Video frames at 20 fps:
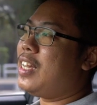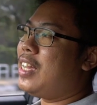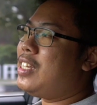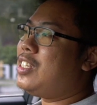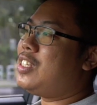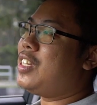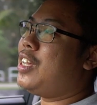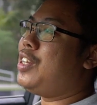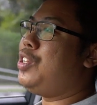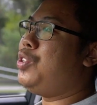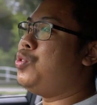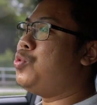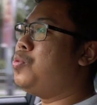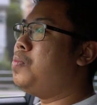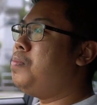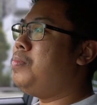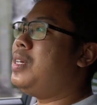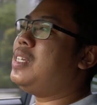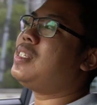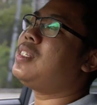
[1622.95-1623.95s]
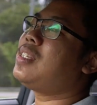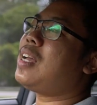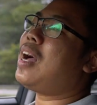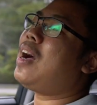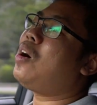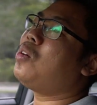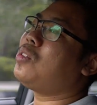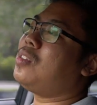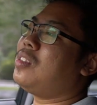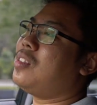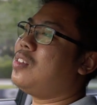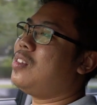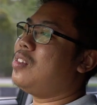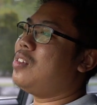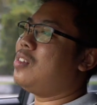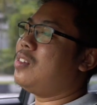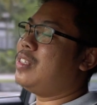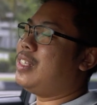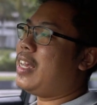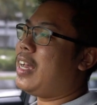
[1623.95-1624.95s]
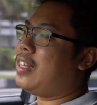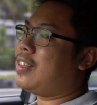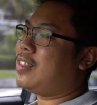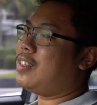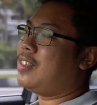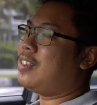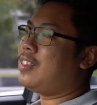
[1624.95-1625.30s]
engine, you miss out that